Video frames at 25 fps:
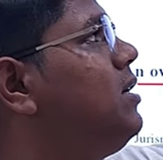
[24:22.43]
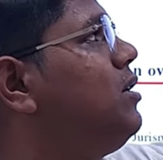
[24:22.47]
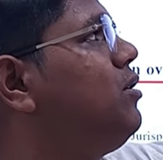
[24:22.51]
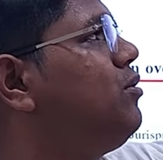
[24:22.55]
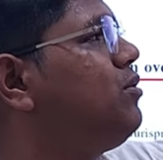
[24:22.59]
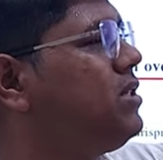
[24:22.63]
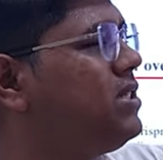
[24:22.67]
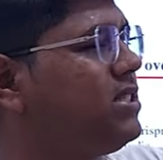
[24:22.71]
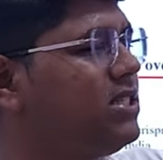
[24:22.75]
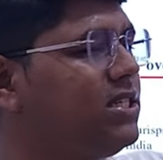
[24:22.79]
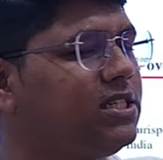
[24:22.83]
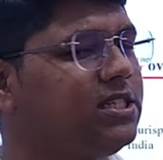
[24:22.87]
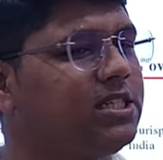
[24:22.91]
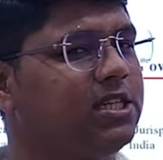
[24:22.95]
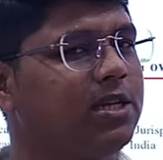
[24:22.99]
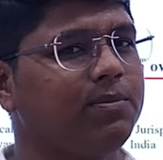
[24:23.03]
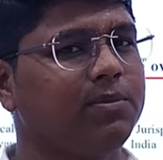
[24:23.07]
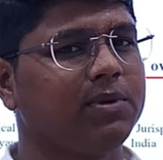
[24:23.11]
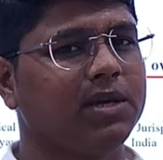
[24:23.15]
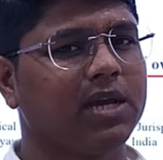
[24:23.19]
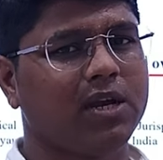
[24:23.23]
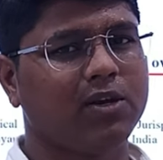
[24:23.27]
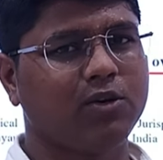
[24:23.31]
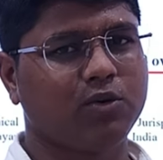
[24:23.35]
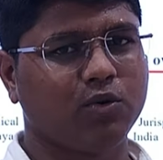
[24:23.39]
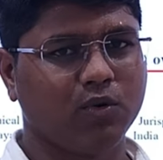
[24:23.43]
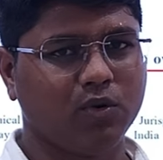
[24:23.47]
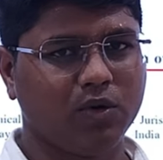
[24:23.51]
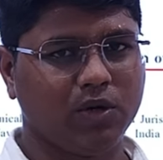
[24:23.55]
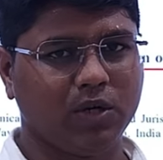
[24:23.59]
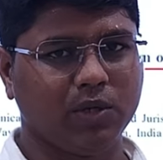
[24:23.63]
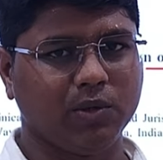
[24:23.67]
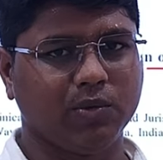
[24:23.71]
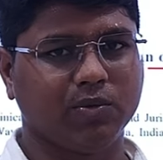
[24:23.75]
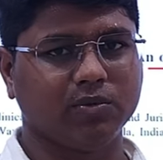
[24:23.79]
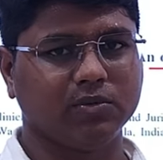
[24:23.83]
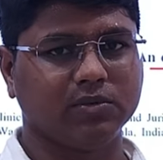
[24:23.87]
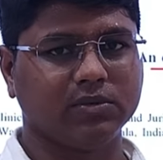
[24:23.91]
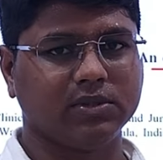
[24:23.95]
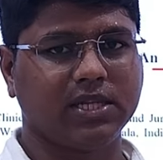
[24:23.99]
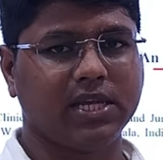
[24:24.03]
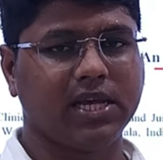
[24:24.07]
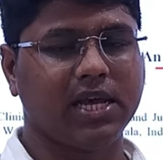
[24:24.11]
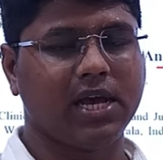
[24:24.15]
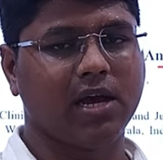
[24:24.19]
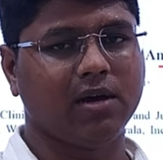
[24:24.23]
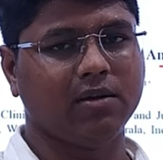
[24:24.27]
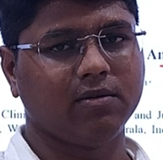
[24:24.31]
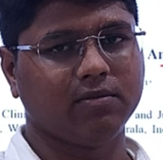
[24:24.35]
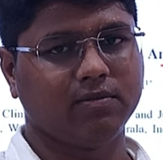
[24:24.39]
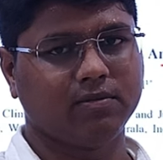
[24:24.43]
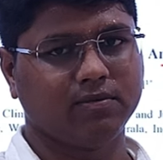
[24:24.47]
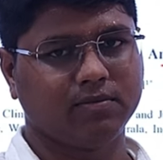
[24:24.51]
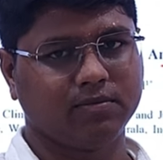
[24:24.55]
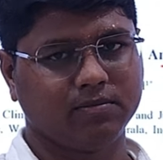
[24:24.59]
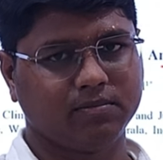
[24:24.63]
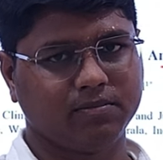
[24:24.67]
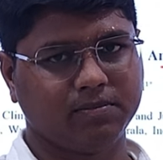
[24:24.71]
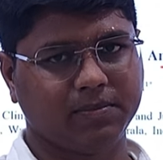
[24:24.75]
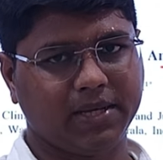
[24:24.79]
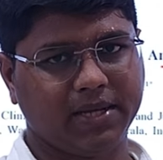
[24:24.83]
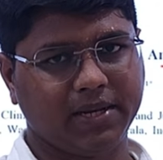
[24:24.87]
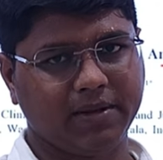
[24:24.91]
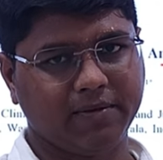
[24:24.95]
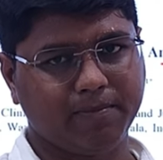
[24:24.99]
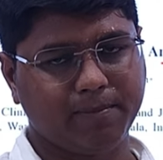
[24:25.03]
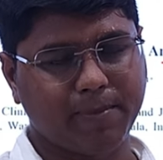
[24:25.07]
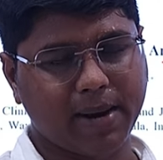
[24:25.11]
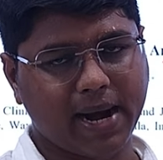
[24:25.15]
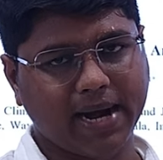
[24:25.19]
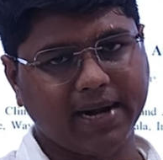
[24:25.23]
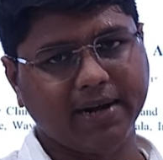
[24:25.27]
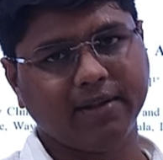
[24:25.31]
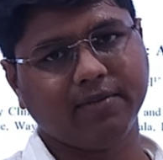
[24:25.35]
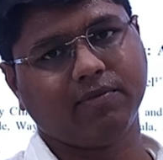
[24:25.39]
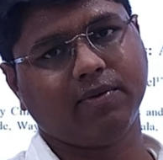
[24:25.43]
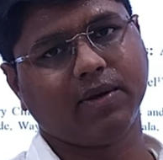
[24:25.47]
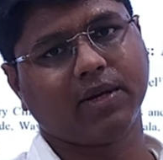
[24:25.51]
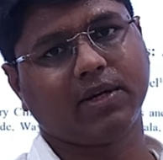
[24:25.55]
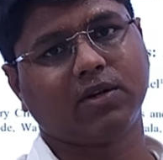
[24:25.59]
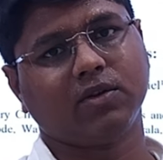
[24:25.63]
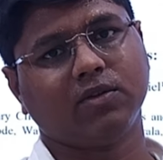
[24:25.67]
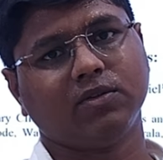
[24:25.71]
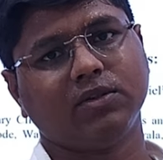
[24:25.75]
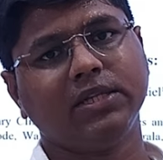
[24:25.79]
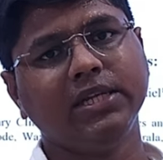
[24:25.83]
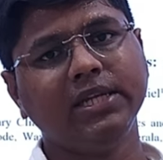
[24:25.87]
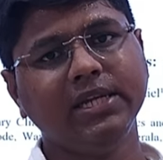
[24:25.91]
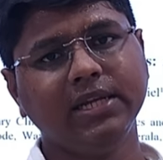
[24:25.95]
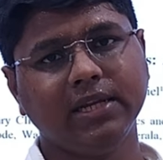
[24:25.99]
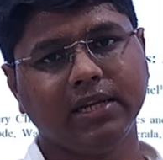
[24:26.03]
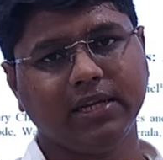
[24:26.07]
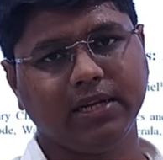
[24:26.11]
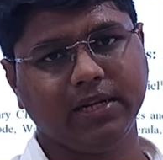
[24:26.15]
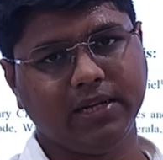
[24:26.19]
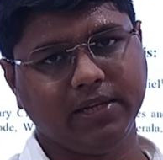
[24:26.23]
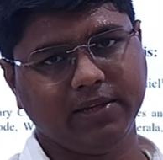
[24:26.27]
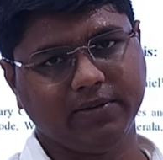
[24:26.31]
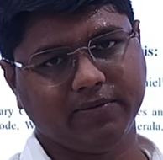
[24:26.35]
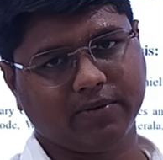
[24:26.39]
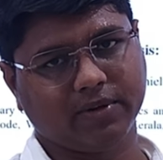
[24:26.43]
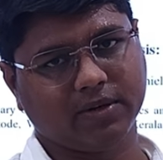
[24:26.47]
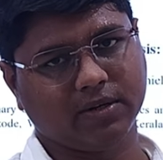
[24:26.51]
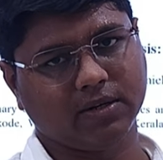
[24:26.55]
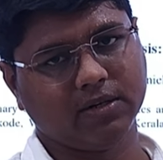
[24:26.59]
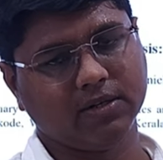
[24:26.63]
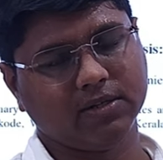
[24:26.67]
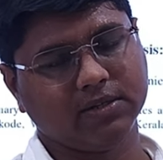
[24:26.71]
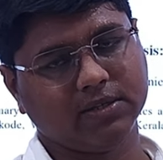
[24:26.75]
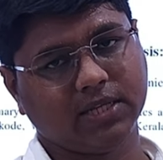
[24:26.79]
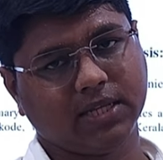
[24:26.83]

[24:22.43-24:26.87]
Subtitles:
You see, systemic, I told you, they have very bad effect on the liver.